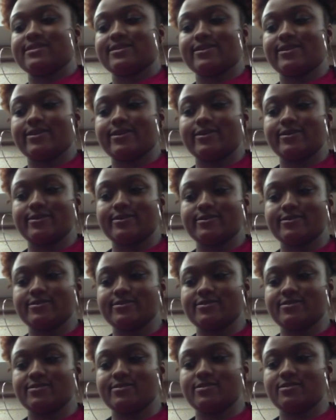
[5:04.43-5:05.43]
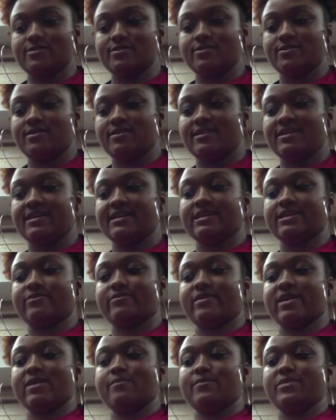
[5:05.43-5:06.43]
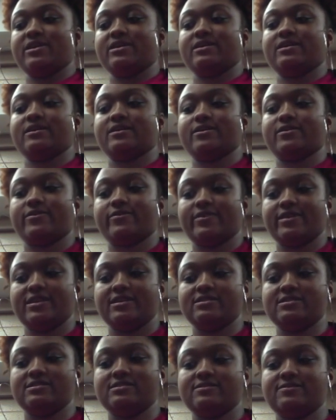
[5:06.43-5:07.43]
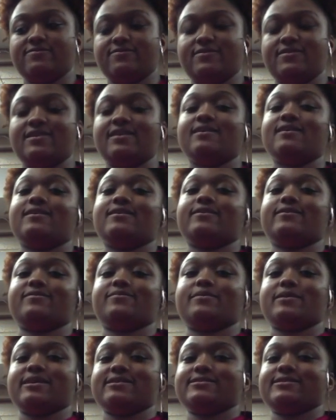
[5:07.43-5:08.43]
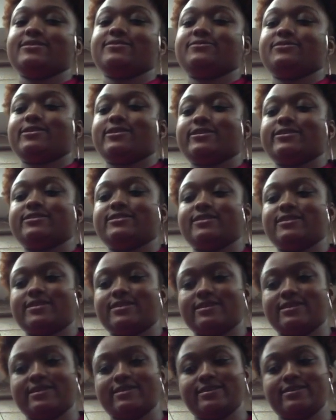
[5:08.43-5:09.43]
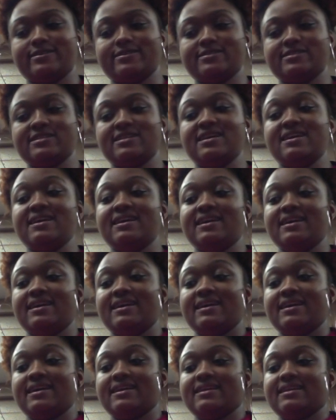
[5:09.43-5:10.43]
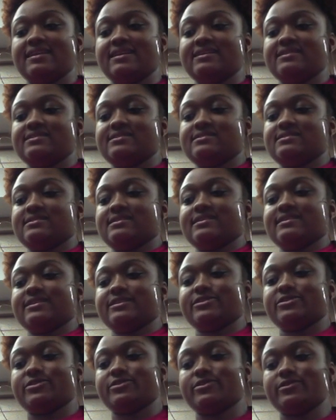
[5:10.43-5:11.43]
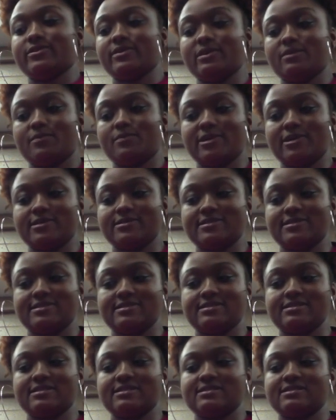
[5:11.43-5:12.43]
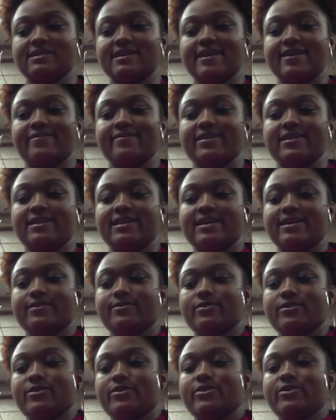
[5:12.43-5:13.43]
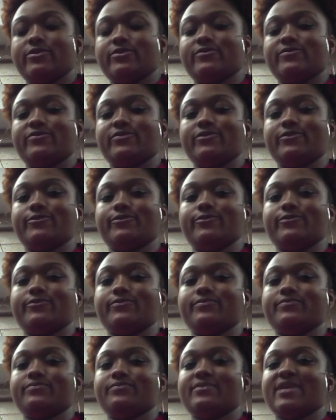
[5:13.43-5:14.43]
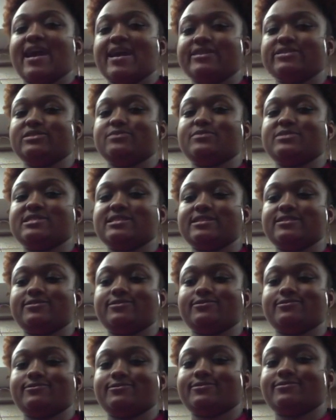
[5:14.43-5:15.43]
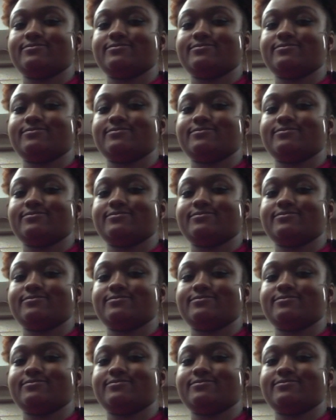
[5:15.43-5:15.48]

occurs in a rapid increase of positive charged ions And this electrical impulses is carried down the nerve through action potential.